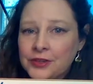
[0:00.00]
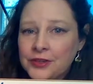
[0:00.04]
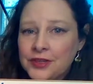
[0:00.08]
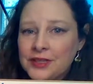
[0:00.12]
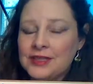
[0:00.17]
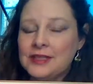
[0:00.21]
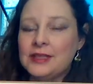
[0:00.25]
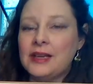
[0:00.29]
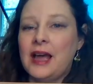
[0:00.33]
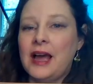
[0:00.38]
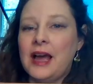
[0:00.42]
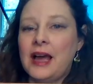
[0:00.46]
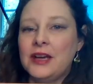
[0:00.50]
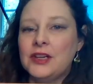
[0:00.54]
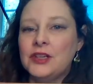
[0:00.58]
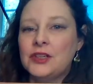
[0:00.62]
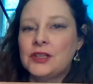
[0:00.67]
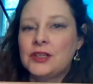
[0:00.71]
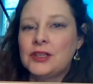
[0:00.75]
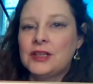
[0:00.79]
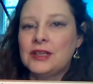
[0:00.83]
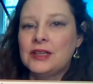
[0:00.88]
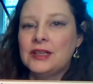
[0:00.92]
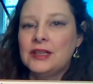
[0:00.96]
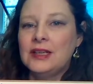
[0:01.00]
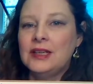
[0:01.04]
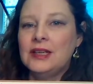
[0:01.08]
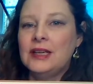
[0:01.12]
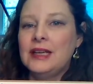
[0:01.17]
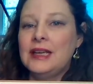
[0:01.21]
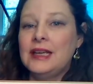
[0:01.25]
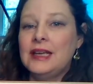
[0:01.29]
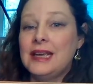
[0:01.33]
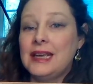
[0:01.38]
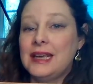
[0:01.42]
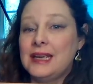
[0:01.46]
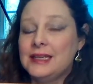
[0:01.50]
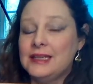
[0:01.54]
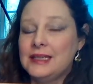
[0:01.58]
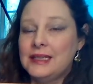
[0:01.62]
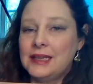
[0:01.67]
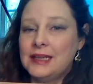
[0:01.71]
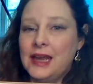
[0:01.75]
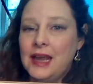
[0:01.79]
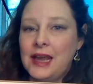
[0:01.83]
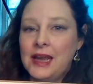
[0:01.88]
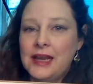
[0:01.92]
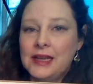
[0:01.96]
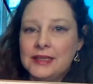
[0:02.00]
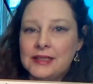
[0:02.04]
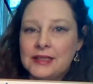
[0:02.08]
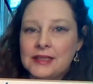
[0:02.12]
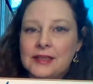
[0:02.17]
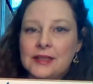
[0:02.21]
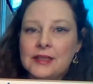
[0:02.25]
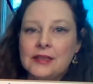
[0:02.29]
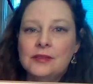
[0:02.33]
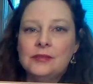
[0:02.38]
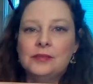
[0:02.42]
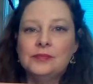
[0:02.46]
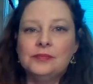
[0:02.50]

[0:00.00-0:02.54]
the slash indicates